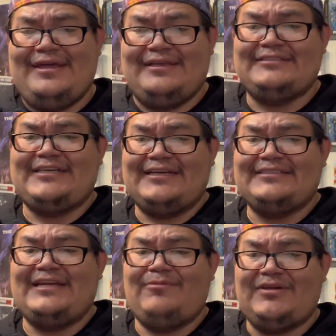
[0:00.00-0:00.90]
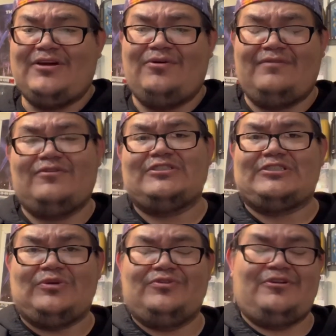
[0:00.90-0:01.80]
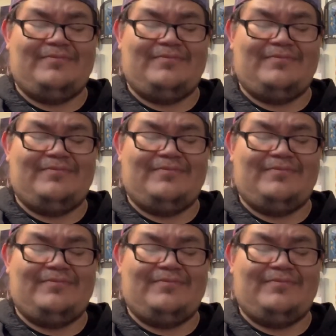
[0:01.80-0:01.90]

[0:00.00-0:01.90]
And then second to that would be Cody versus Gunther.